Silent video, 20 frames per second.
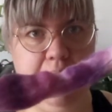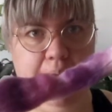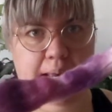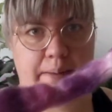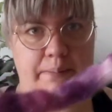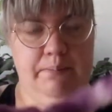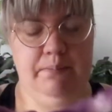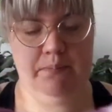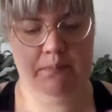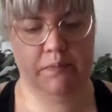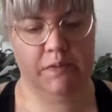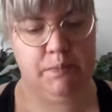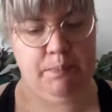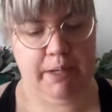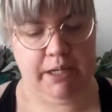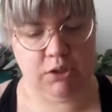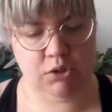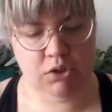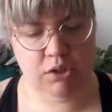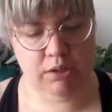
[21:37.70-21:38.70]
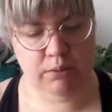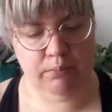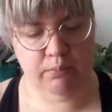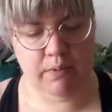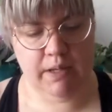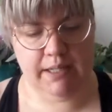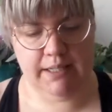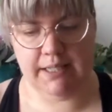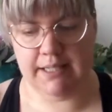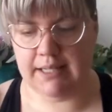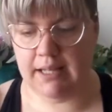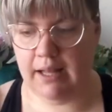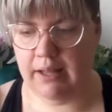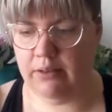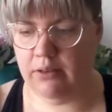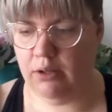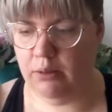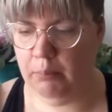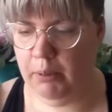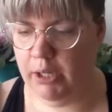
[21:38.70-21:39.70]
same spectrum as the
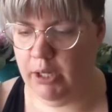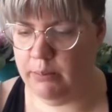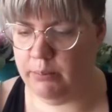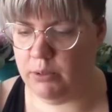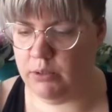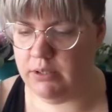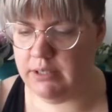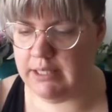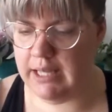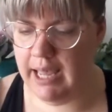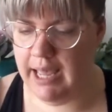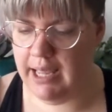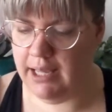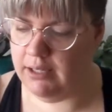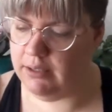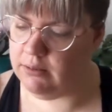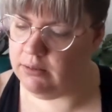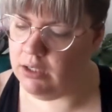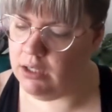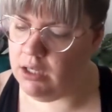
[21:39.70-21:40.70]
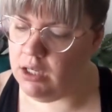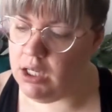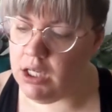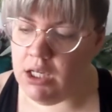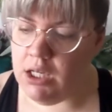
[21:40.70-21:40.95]
other purple skein.